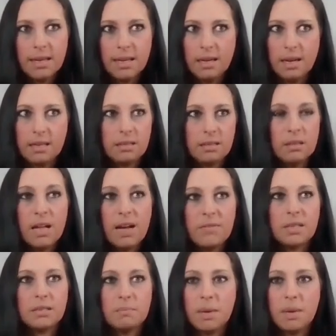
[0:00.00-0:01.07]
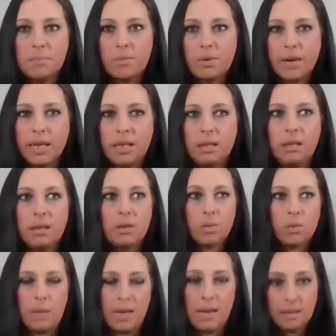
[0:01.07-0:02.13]
And I still have this memory.
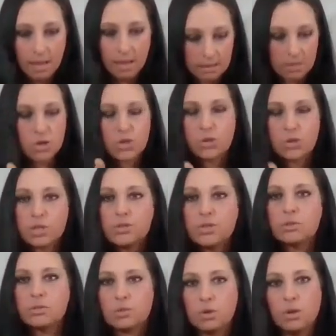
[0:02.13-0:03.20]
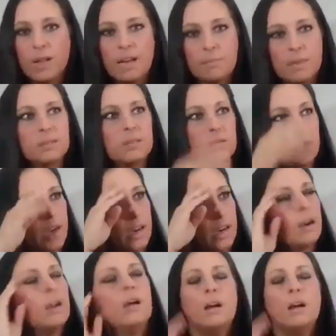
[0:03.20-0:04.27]
It's a Christian school
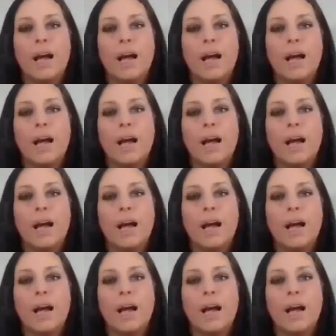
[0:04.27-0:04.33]
atmosphere.